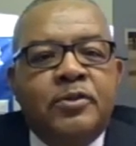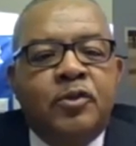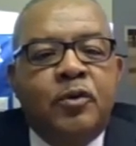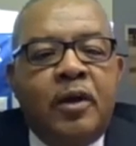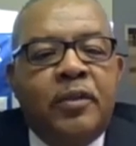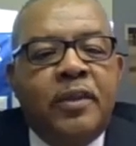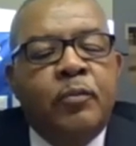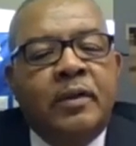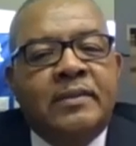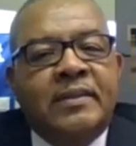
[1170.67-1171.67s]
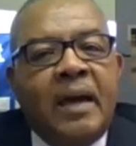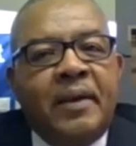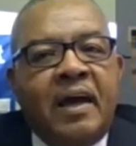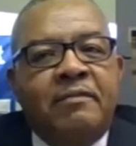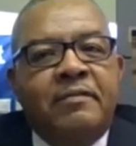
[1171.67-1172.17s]
So I don't think we'll top it
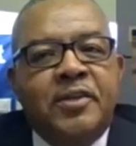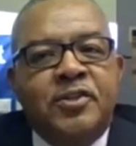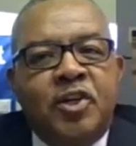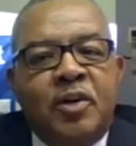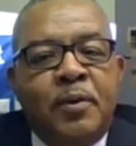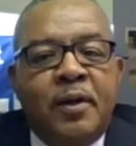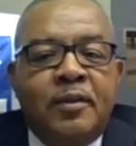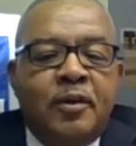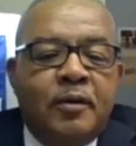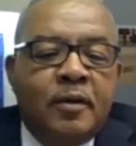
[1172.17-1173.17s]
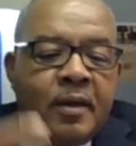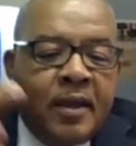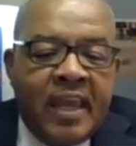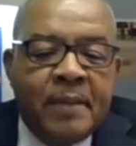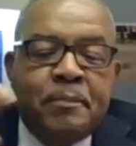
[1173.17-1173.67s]
off this year. But
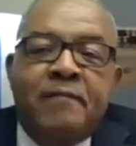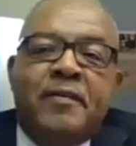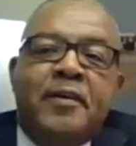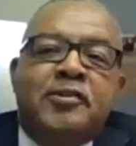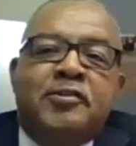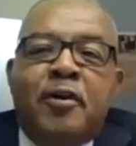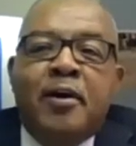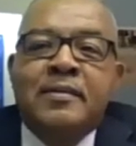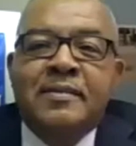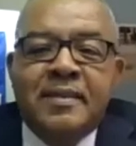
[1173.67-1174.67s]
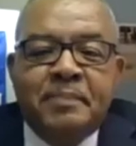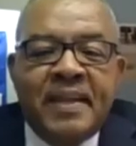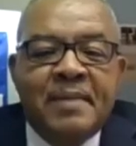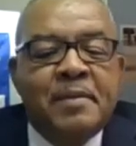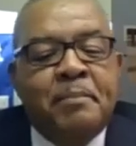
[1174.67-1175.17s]
keep my fingers crossed. This
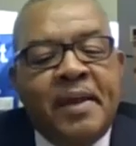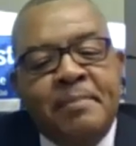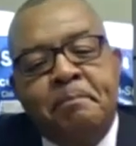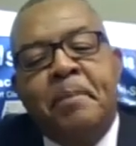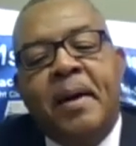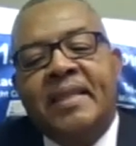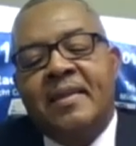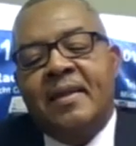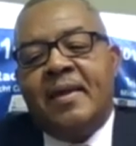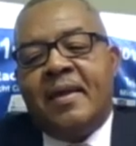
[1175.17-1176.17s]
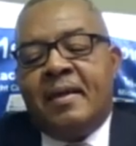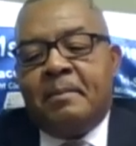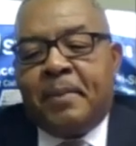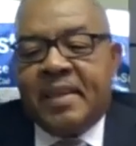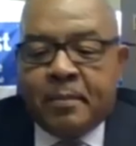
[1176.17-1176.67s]
pandemic
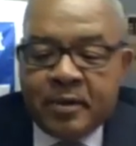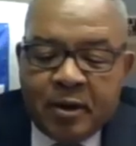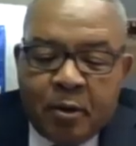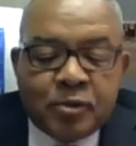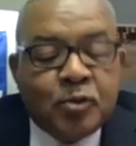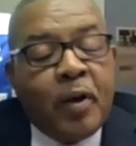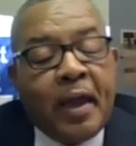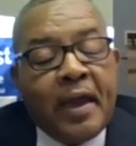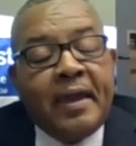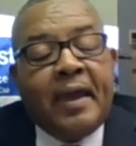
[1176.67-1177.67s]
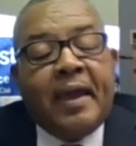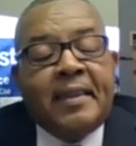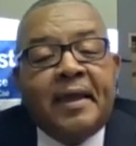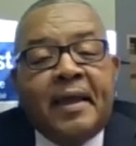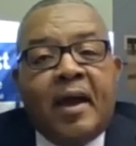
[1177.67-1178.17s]
goes away, and
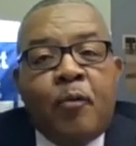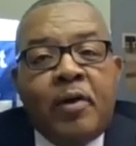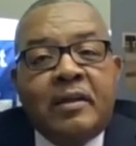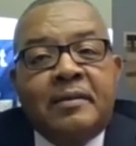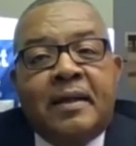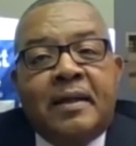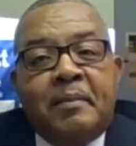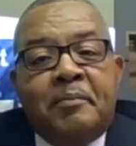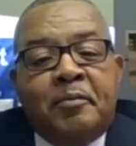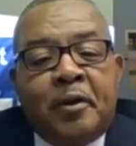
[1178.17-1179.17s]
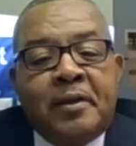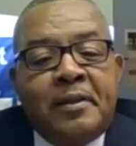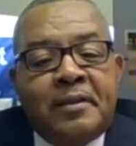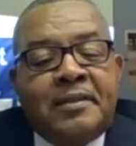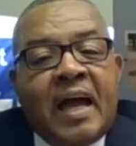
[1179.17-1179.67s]
we'll look
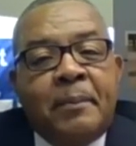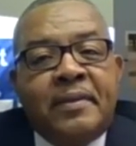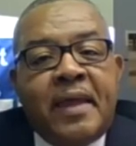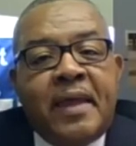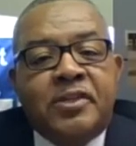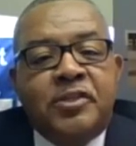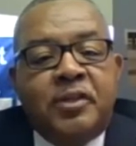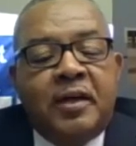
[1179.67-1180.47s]
to top it next year.